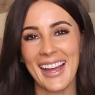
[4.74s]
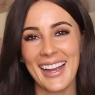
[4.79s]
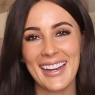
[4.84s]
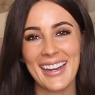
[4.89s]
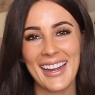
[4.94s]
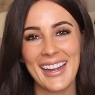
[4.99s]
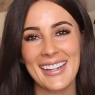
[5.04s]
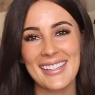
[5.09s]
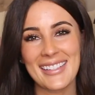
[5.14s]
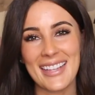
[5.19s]

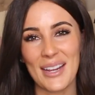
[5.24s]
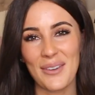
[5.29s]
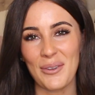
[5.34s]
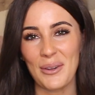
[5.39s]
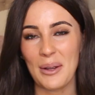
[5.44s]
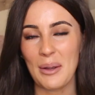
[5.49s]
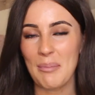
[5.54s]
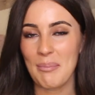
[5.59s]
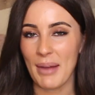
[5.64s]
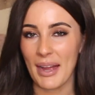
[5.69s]
Hi guys, and
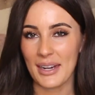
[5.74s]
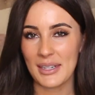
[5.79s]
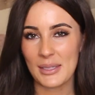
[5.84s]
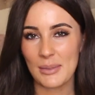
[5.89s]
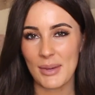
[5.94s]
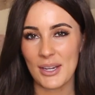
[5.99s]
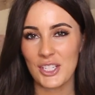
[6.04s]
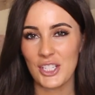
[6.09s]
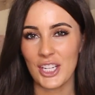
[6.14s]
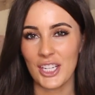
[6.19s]
welcome back to
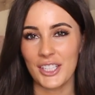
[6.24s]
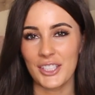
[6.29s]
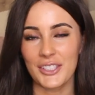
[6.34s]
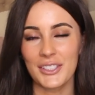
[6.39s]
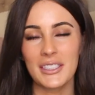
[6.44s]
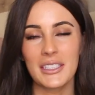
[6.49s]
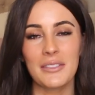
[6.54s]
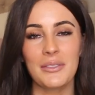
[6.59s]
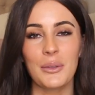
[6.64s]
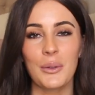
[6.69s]
my
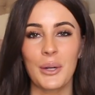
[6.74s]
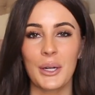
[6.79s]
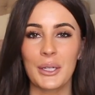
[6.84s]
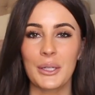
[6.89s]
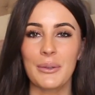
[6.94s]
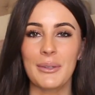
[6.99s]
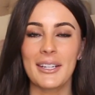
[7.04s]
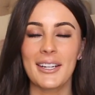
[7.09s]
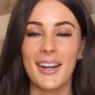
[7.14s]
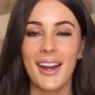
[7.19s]
channel. If you are
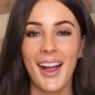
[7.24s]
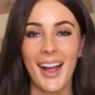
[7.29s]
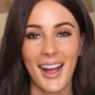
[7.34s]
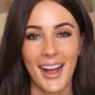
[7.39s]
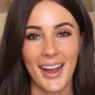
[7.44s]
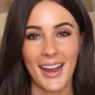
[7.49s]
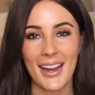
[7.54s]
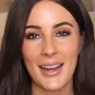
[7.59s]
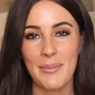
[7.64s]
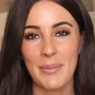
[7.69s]
new here,
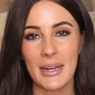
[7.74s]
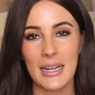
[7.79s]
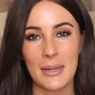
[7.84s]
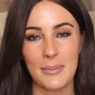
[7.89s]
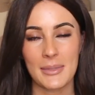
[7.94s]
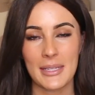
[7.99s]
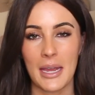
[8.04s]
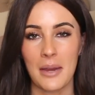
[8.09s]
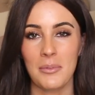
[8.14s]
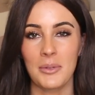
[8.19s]
hi, my name
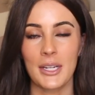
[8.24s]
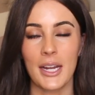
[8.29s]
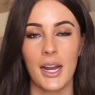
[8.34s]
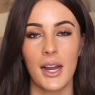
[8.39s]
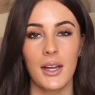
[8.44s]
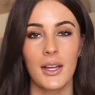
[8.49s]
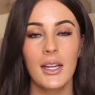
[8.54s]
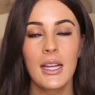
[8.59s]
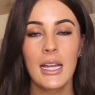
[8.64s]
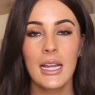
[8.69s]
is
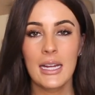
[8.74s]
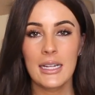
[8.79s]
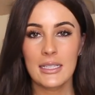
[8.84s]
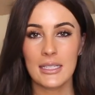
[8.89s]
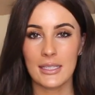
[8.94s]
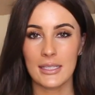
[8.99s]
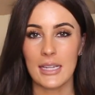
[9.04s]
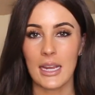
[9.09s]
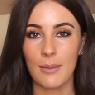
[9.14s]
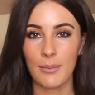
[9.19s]
Gabrielle.
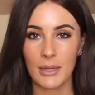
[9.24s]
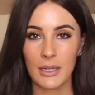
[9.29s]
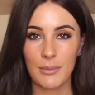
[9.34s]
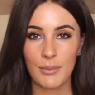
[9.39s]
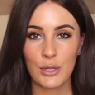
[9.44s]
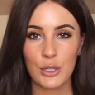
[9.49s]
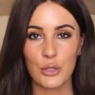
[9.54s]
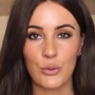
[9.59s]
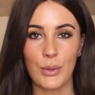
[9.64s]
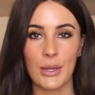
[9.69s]
Today I'm going to
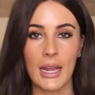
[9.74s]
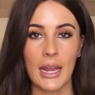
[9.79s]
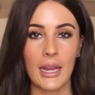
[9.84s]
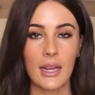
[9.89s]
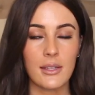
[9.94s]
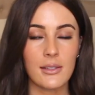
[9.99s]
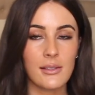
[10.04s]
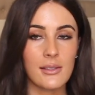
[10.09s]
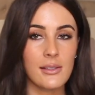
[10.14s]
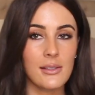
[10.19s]
be doing
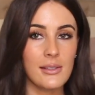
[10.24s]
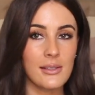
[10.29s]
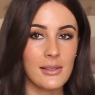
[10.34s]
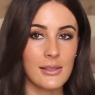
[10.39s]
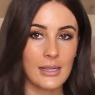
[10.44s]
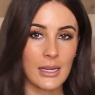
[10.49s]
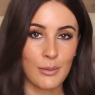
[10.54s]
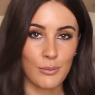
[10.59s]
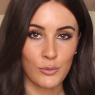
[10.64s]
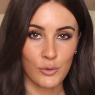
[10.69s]
a
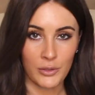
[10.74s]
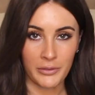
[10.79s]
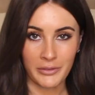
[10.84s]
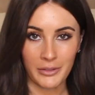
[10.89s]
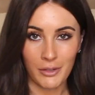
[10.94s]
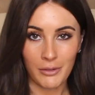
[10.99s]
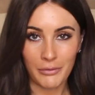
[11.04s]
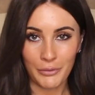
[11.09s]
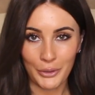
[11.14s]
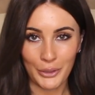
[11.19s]
SKIMS
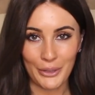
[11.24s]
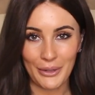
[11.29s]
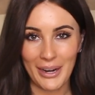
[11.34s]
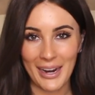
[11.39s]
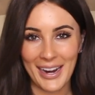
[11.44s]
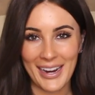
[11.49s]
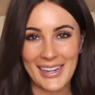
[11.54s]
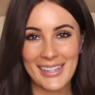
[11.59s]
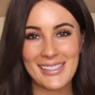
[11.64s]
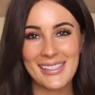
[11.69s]
review for you
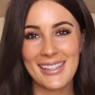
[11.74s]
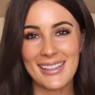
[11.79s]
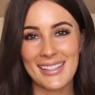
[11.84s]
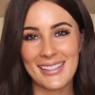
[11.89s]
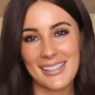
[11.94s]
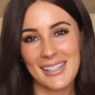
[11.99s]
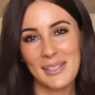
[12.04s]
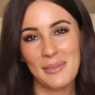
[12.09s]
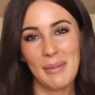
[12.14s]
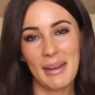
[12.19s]
guys.
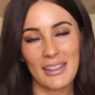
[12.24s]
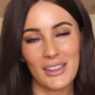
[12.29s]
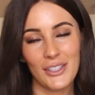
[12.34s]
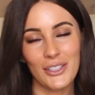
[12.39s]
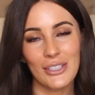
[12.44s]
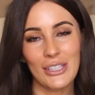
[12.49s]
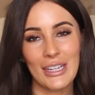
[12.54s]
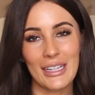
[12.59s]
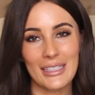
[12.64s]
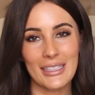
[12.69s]
This is my
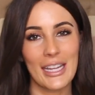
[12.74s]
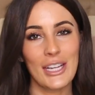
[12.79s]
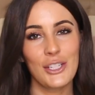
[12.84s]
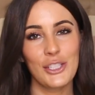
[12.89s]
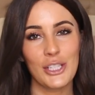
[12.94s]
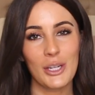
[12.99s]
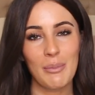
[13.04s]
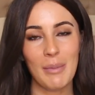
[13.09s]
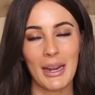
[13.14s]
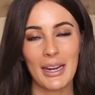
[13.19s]
little
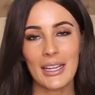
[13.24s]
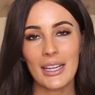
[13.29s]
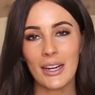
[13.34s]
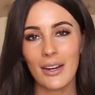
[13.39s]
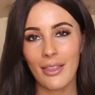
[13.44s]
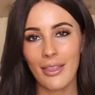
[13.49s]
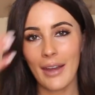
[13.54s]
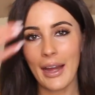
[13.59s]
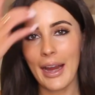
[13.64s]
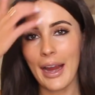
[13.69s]
collection back
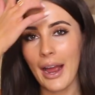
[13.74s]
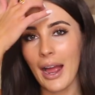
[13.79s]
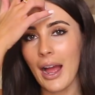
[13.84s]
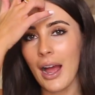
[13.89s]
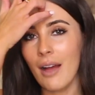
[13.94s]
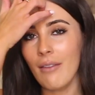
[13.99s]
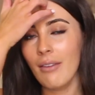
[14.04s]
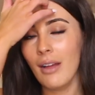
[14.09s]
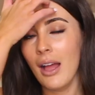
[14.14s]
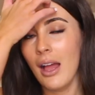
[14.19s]
here that I
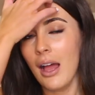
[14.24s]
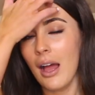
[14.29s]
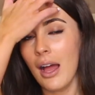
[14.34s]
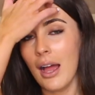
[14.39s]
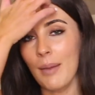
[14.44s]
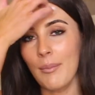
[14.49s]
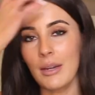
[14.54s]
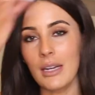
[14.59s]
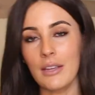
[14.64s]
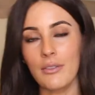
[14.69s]
have.
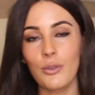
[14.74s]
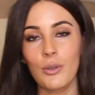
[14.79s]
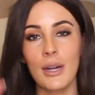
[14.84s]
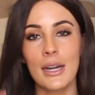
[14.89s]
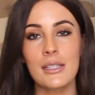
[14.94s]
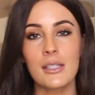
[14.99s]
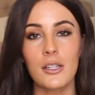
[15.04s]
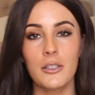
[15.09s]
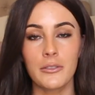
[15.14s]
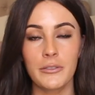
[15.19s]
I'm going to give you
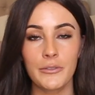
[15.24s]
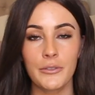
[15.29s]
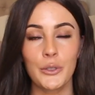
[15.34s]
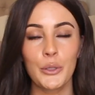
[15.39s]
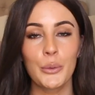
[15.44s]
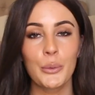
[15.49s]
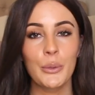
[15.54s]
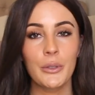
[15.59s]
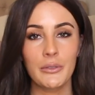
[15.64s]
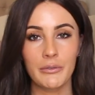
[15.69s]
guys a
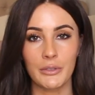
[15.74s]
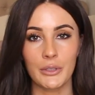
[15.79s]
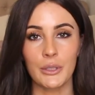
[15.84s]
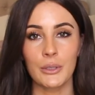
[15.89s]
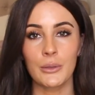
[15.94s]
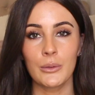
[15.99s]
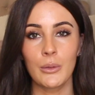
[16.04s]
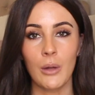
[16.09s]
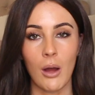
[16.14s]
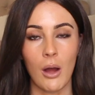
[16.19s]
full
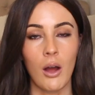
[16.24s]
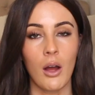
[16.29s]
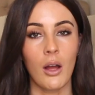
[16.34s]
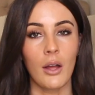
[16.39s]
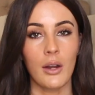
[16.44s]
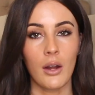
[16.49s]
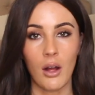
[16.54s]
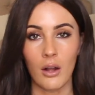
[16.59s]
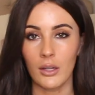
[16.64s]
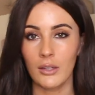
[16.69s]
review
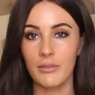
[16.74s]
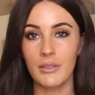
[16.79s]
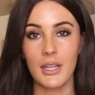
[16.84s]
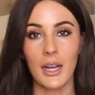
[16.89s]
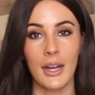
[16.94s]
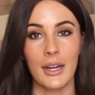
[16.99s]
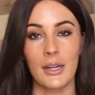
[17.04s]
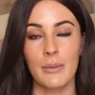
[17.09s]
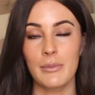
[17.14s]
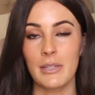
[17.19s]
on all of the
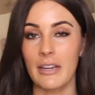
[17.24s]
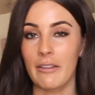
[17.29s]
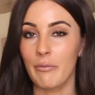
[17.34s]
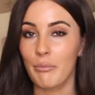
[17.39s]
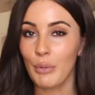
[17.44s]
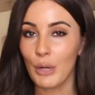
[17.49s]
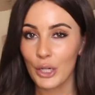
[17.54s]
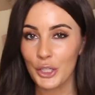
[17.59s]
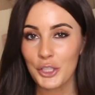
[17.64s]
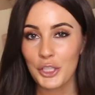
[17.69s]
items
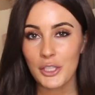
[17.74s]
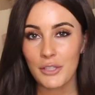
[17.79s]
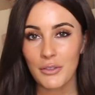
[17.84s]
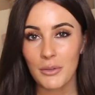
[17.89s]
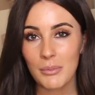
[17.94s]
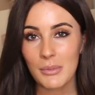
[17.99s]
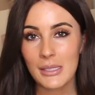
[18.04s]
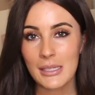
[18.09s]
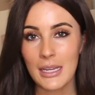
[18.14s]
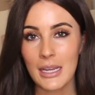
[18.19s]
I've purchased
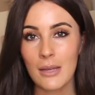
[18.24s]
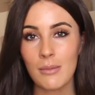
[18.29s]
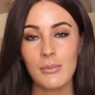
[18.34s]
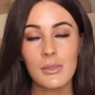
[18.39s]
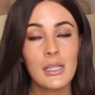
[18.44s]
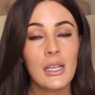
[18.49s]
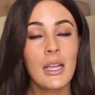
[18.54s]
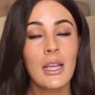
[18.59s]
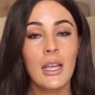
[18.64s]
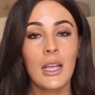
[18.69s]
from
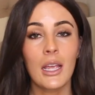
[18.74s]
SKIMS.